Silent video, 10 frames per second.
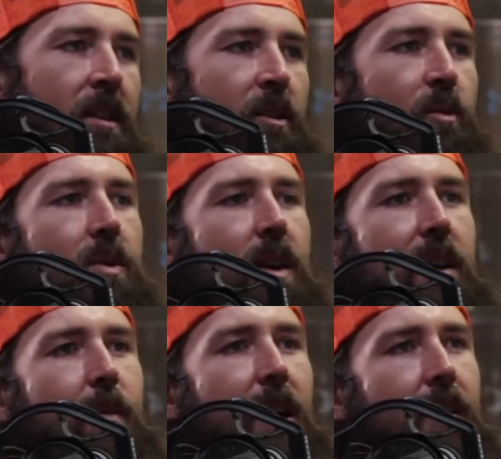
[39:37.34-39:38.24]
you think
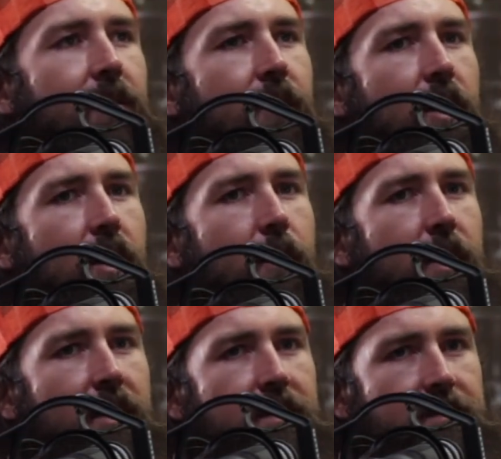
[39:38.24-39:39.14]
about it from
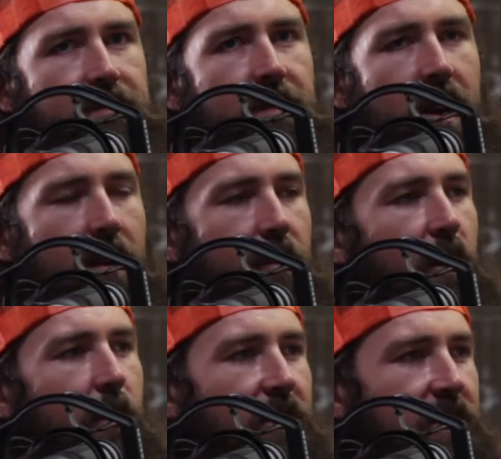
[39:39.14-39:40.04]
an
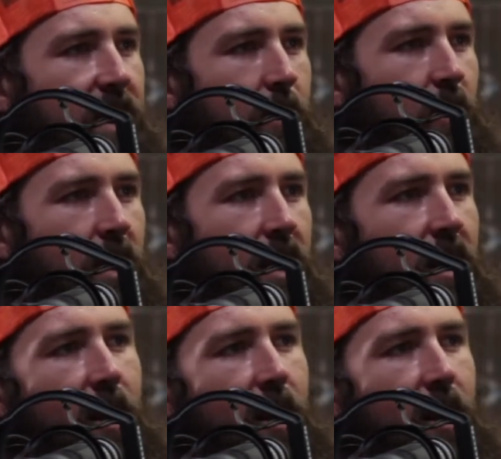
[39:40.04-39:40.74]
environmental standpoint, a